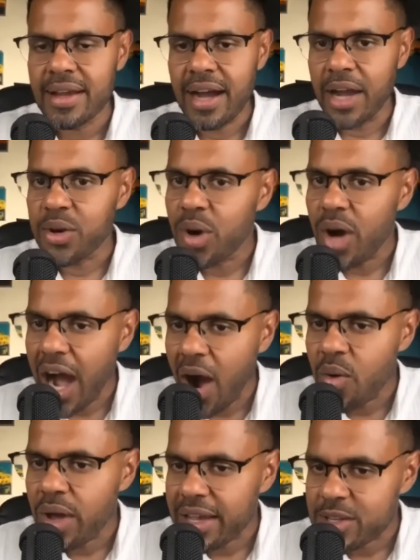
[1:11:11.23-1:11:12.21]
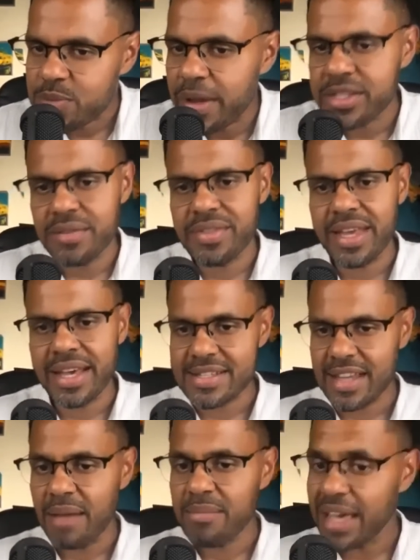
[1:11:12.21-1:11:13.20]
I know how expensive the
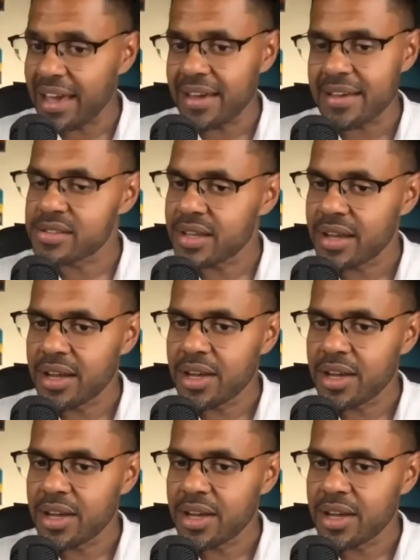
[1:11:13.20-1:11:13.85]
exam is.